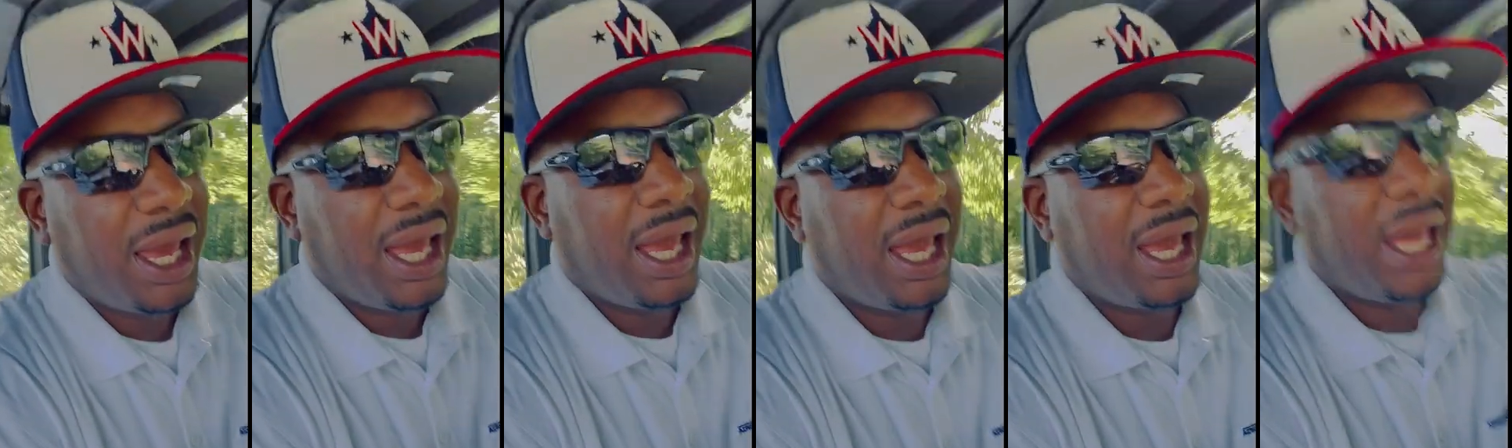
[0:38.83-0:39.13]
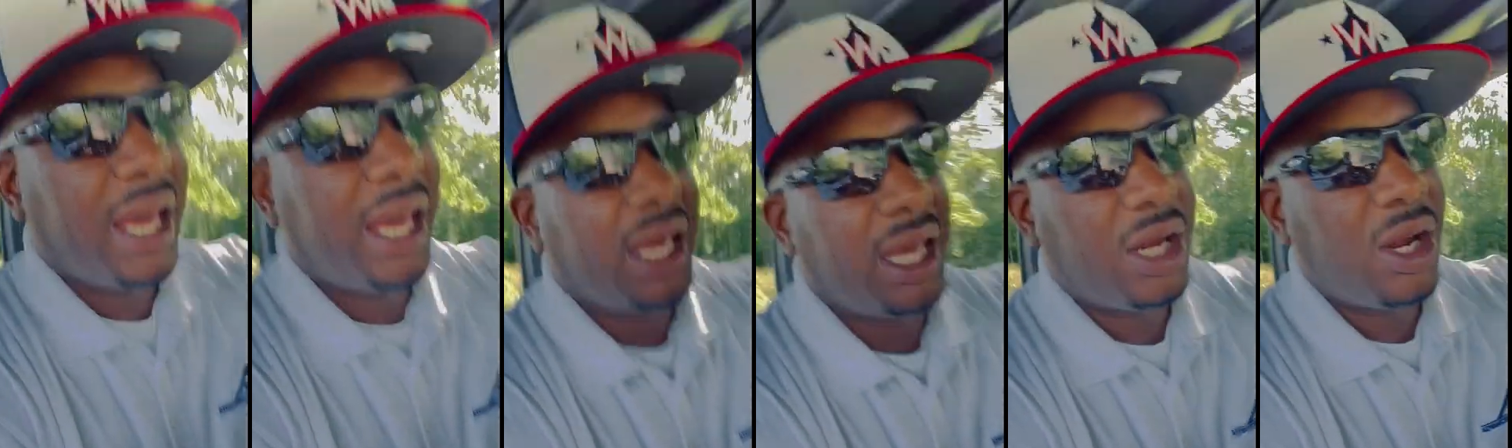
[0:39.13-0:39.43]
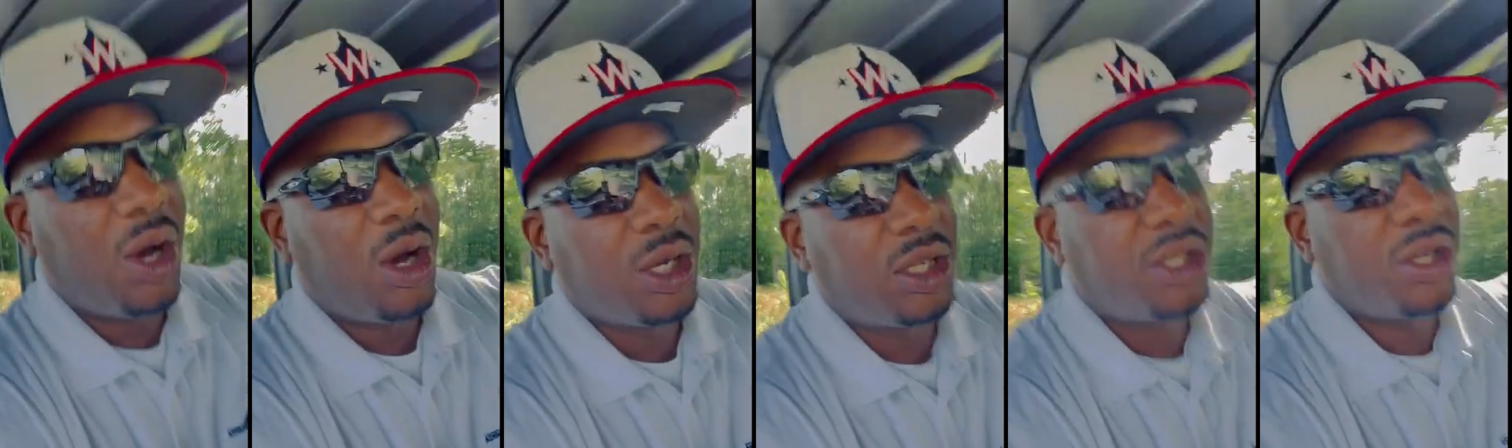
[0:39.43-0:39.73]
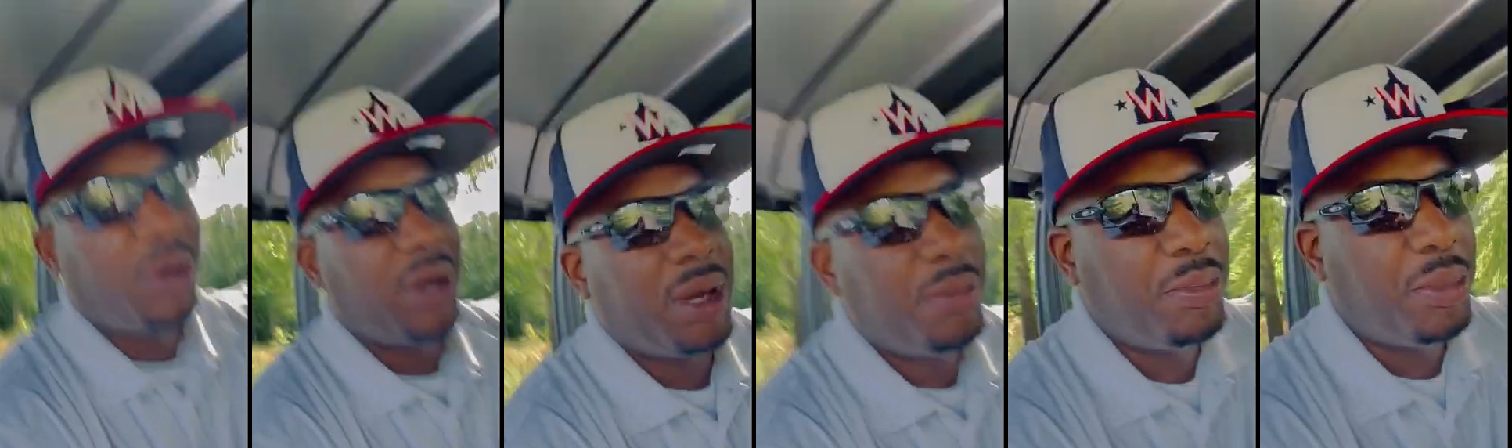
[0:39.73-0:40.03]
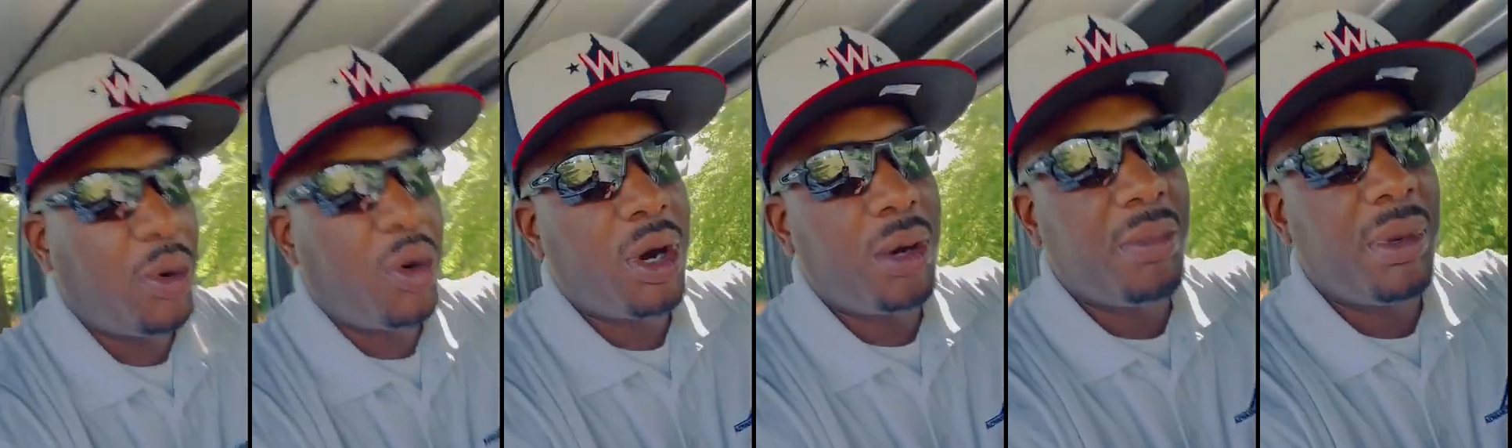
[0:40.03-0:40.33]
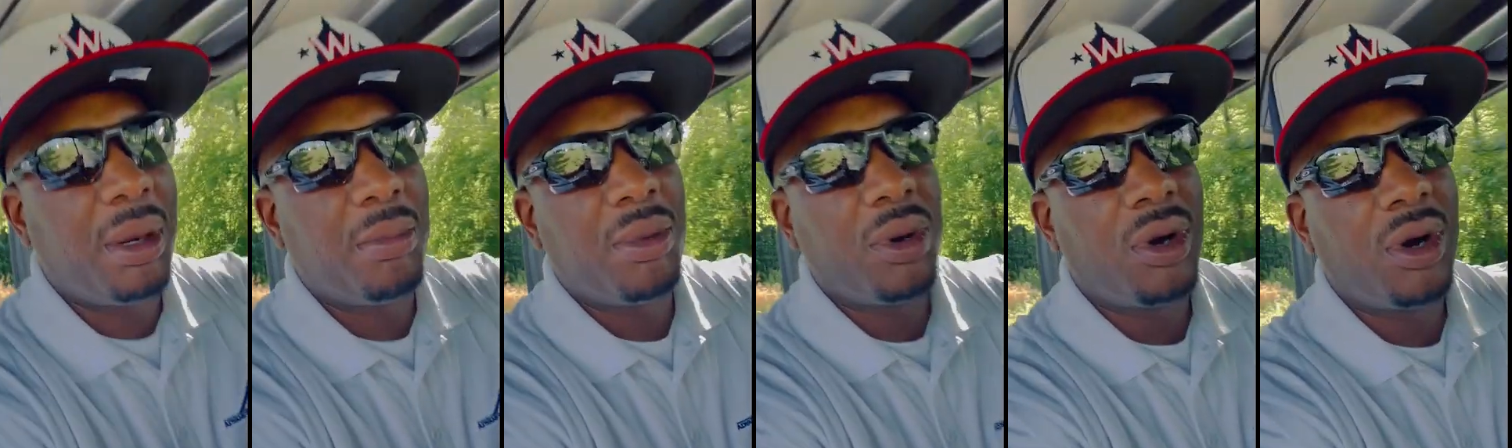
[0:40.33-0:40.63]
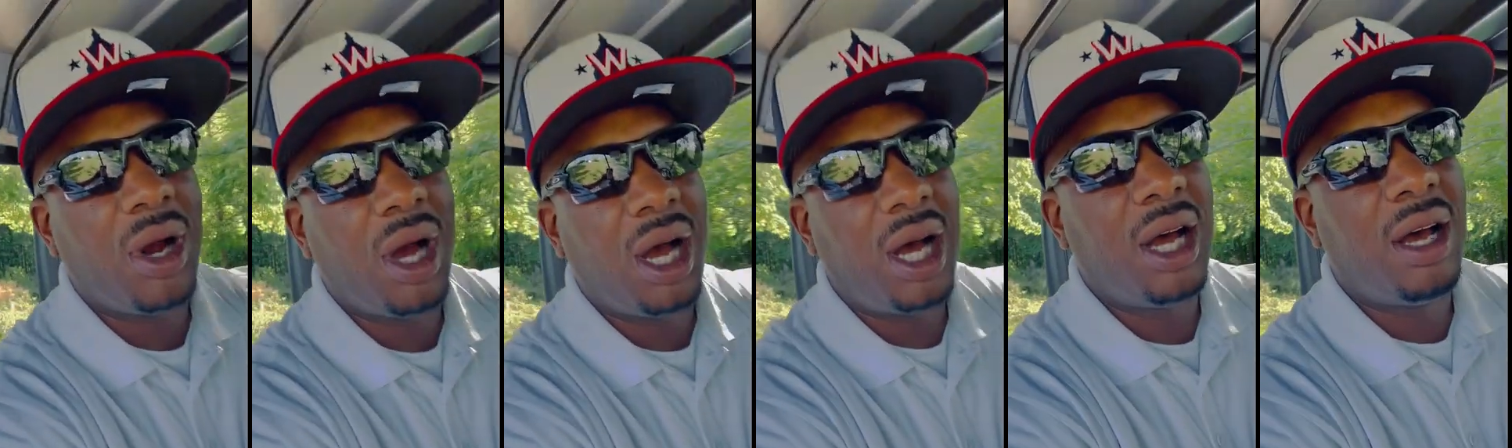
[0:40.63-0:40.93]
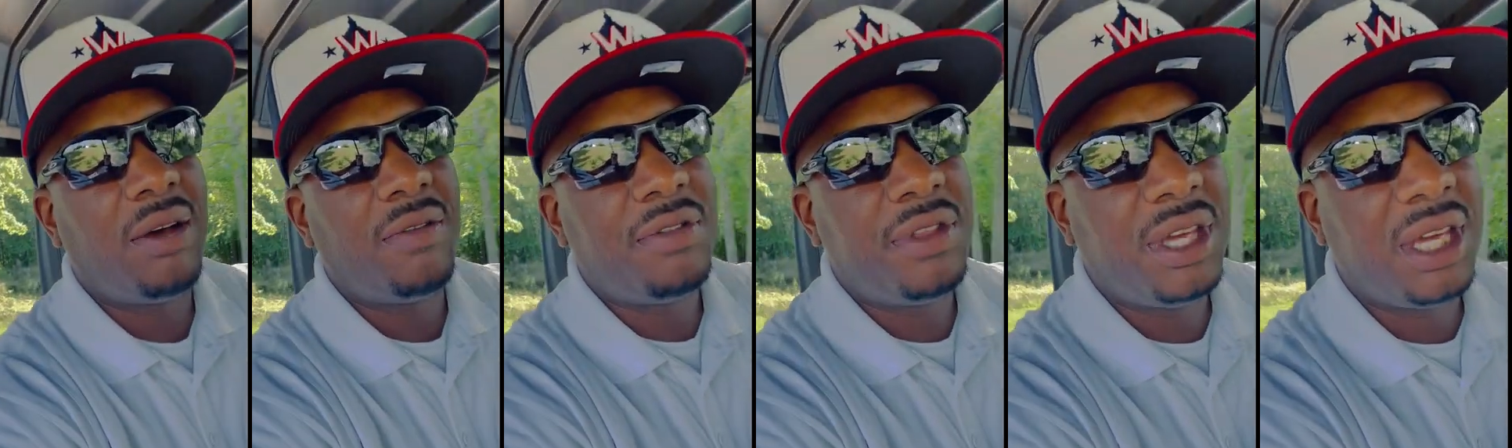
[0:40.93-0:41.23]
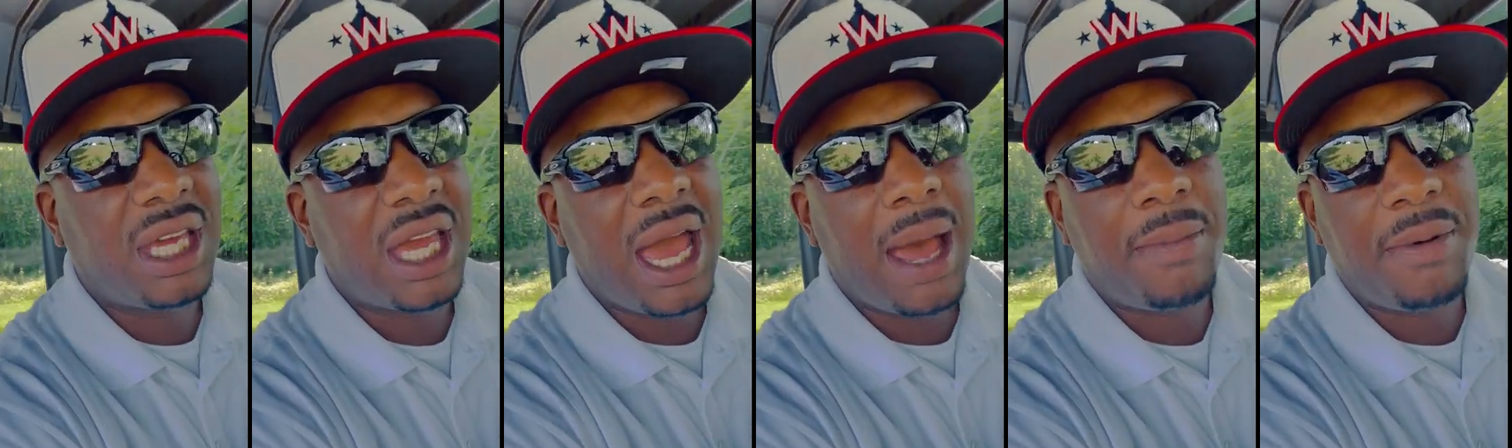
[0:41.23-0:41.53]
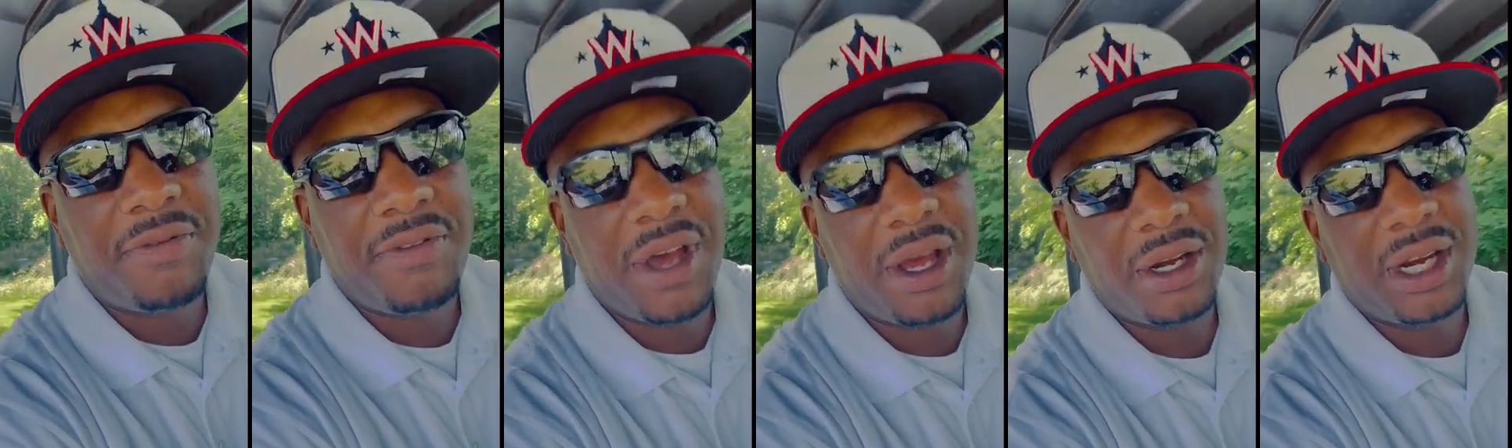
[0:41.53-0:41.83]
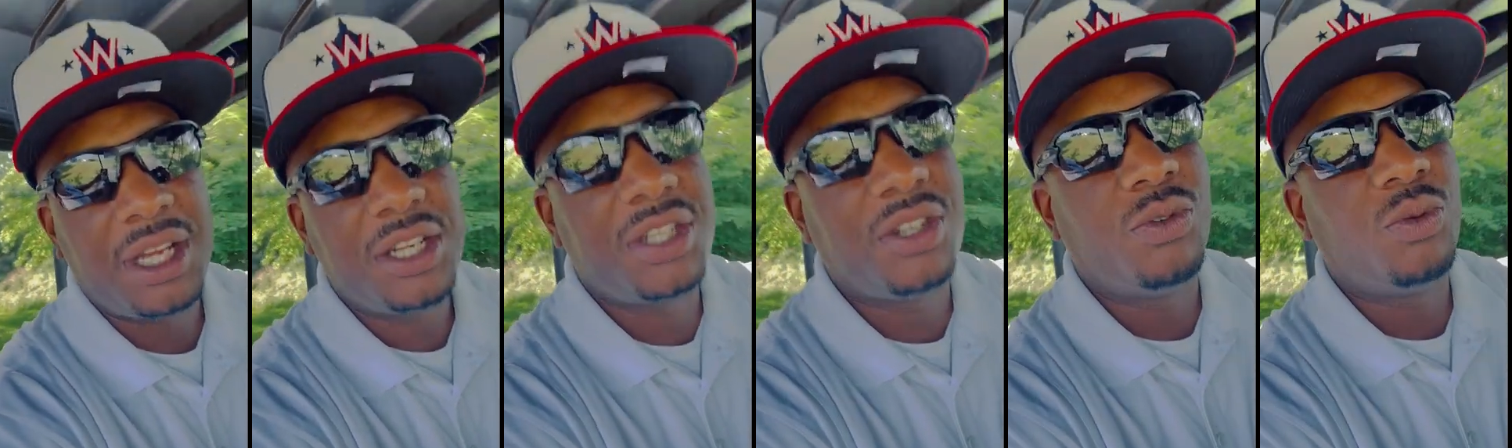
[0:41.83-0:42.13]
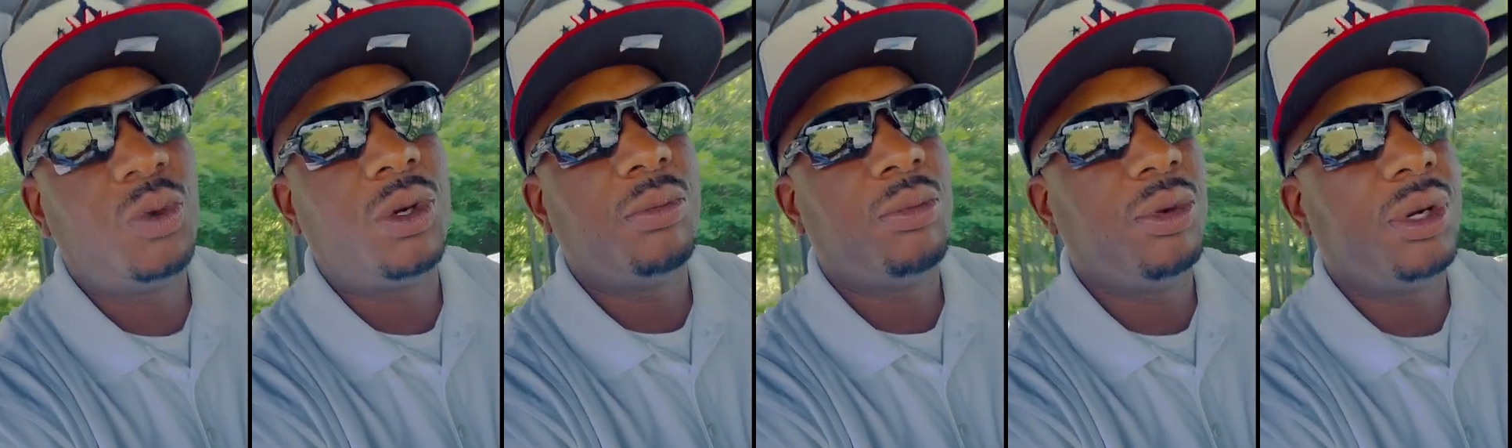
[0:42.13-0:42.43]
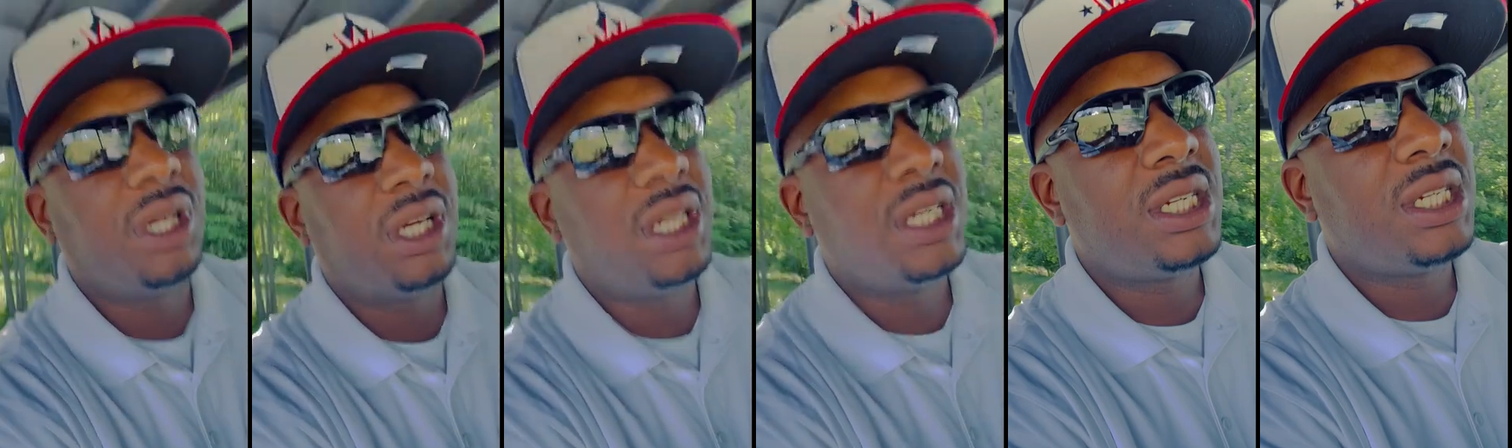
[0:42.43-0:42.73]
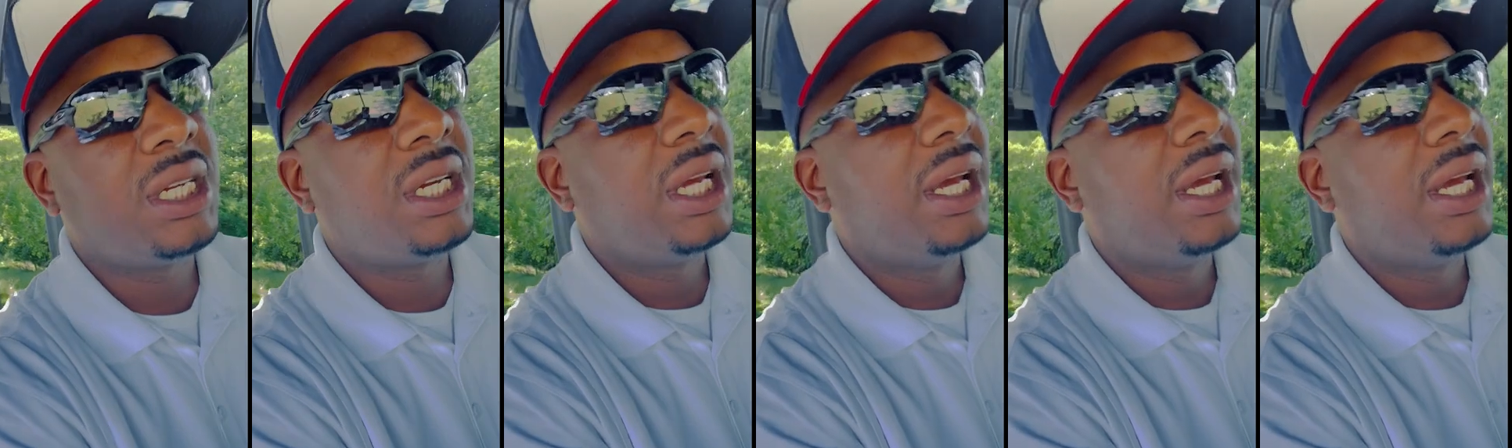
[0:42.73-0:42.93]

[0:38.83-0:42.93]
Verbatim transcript: and also a board member of the Kappa Foundation of Woodbridge.